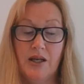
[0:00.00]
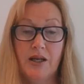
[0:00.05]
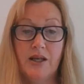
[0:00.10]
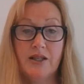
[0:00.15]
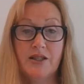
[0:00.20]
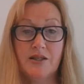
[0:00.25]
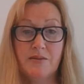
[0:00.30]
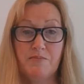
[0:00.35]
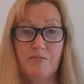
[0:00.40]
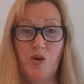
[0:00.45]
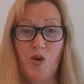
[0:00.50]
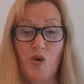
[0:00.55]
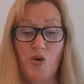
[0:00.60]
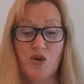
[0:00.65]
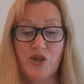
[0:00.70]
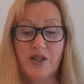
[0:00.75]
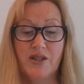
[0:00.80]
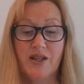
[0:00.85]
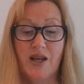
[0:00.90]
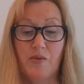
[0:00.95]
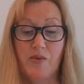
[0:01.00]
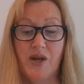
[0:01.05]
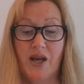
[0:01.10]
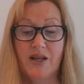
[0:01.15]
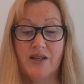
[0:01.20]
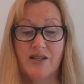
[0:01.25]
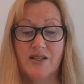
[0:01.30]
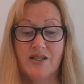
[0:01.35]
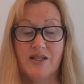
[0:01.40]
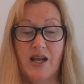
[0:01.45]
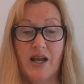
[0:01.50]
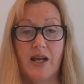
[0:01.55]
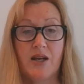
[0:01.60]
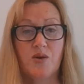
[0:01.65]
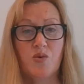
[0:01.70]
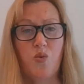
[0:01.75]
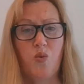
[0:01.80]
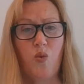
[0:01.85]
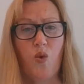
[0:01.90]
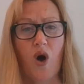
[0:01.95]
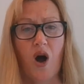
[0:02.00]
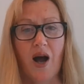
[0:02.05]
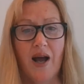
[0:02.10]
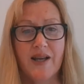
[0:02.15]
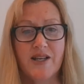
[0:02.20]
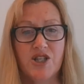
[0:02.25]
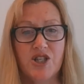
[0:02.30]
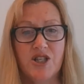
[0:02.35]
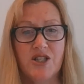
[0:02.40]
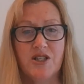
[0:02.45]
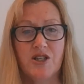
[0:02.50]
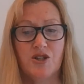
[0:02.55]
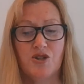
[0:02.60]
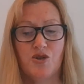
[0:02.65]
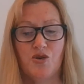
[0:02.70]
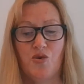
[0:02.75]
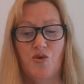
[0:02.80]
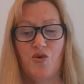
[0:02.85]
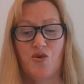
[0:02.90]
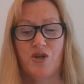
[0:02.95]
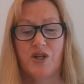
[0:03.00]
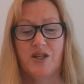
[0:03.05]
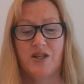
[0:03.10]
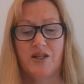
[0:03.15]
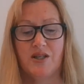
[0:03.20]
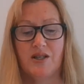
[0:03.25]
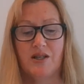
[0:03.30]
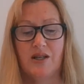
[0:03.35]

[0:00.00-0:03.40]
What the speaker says: It's important that we understand why Jesus taught it